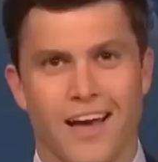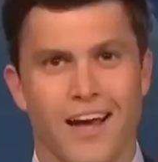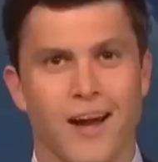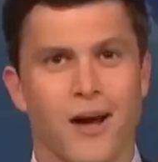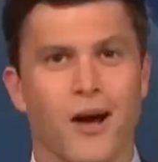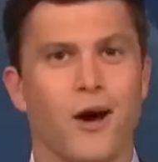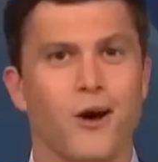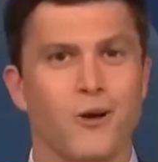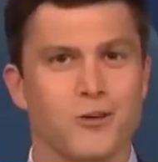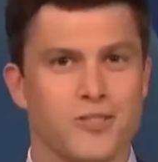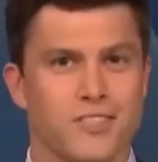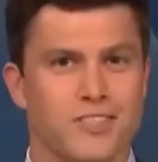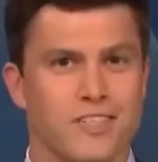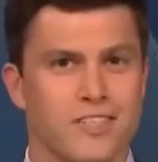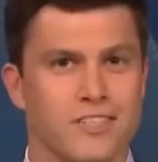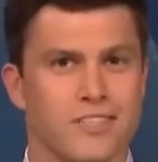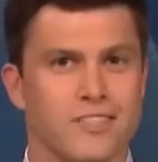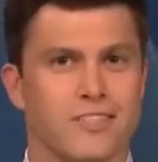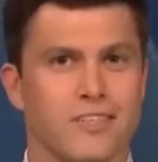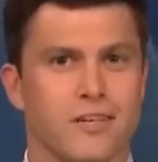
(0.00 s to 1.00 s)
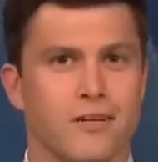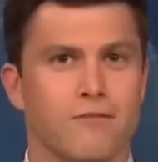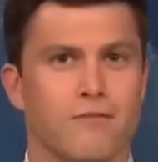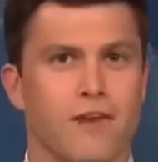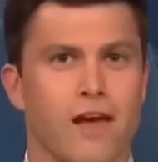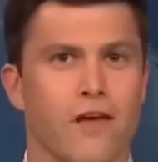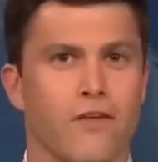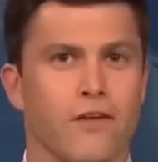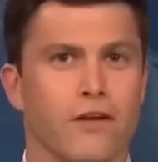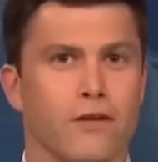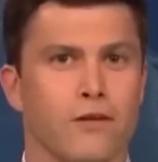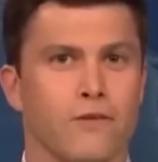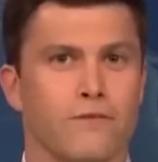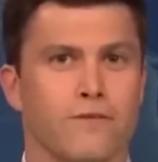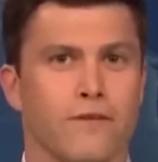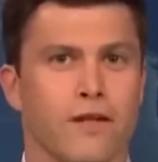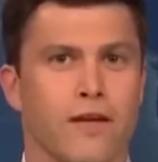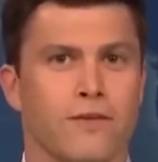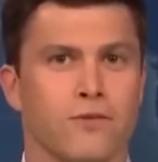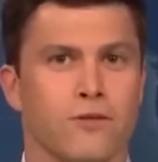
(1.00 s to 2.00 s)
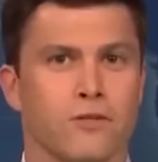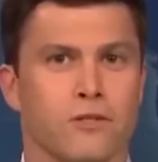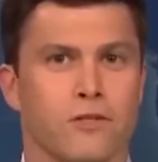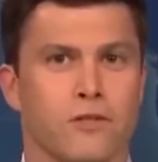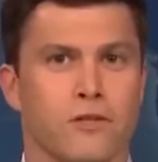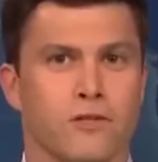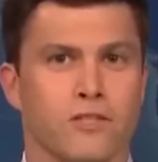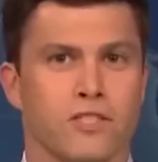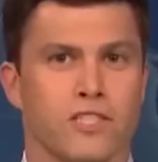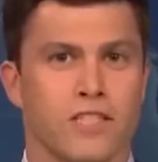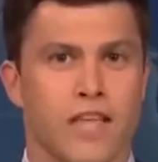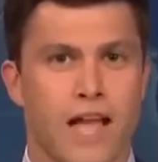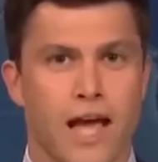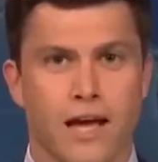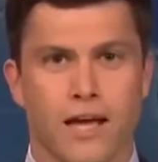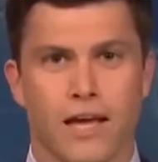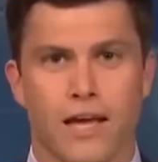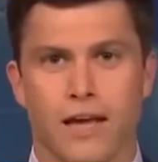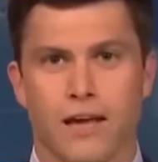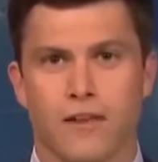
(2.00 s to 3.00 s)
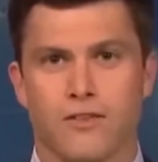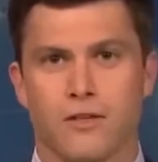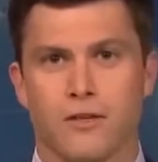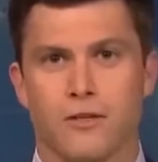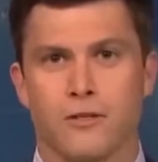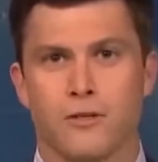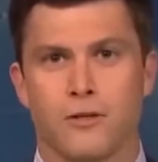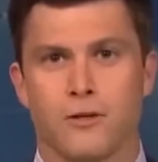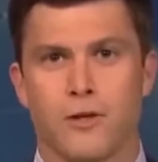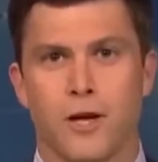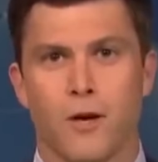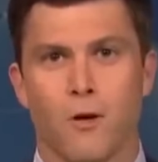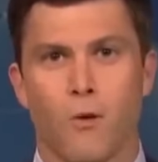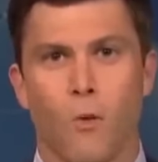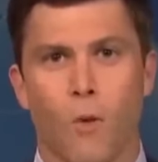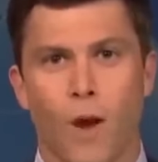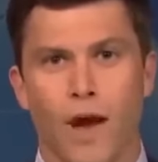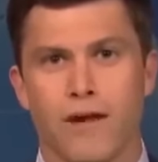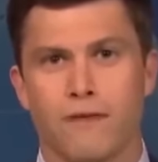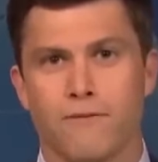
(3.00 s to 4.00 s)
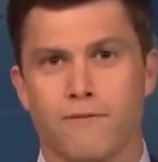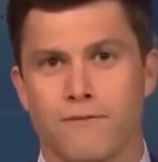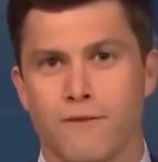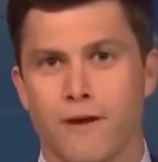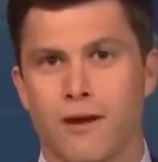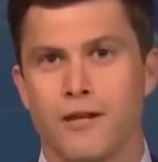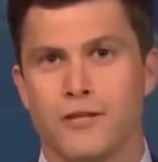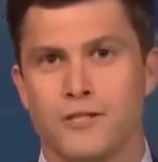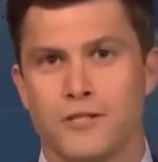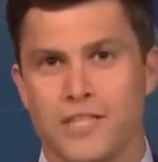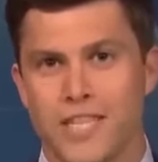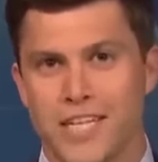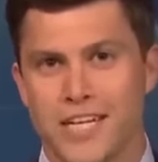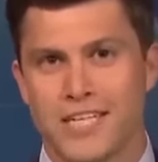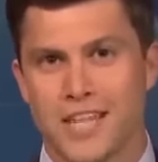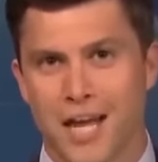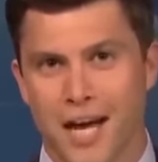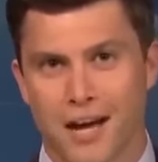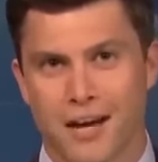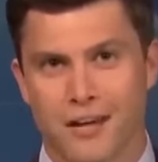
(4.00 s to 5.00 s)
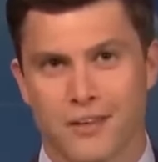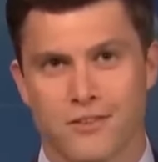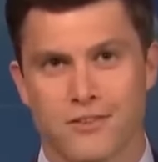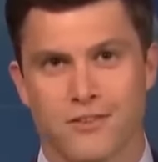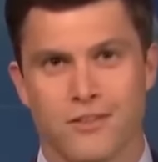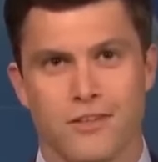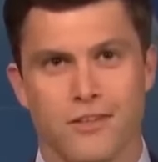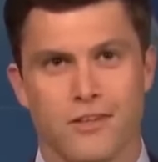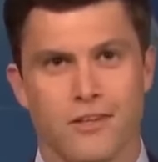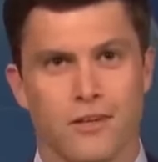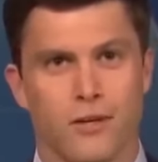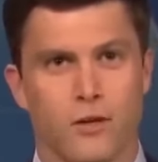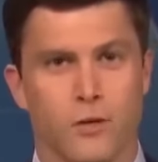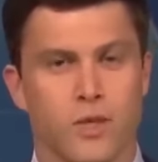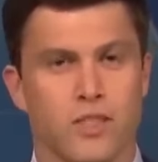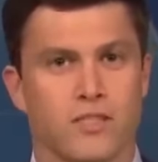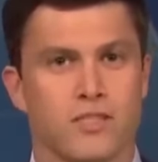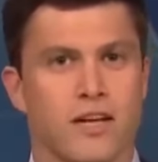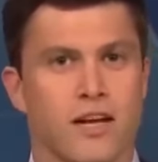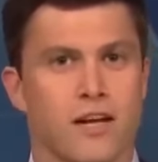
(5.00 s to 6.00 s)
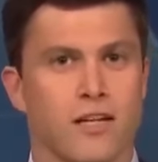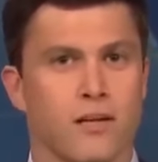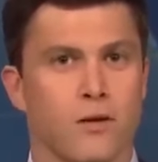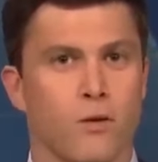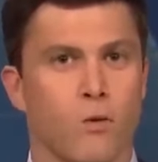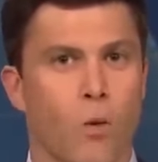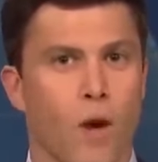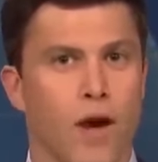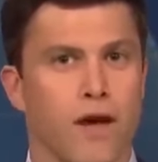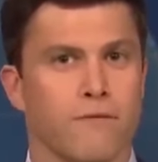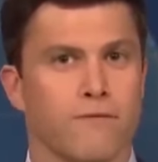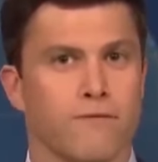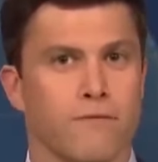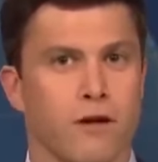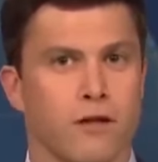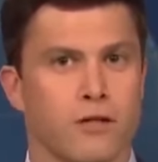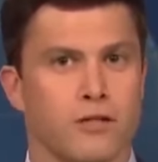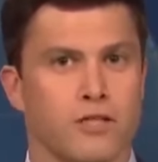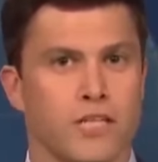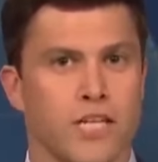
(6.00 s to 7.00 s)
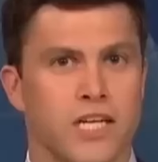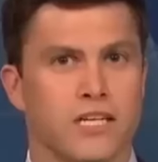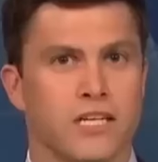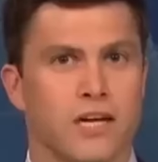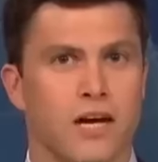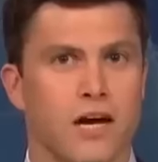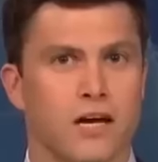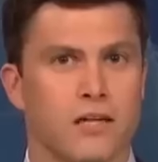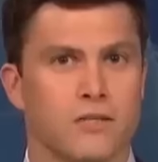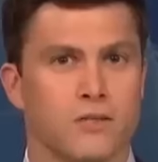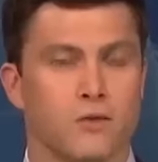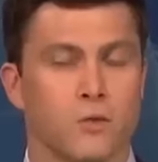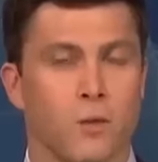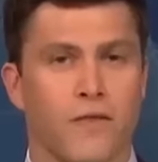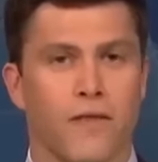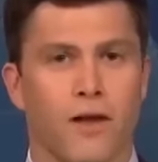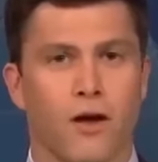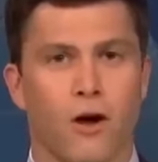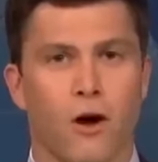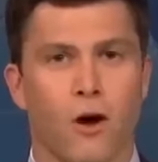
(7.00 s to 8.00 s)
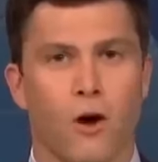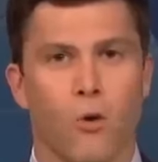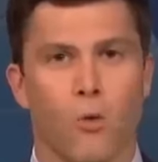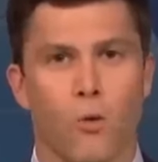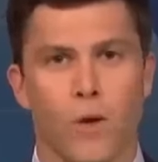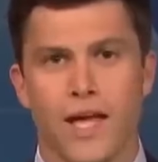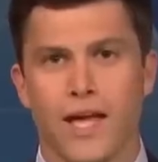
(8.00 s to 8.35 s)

And Hostess is unveiling new flavors of their snack cakes, including white fudge ding-dongs. Coincidentally, white fudge ding-dongs is what they call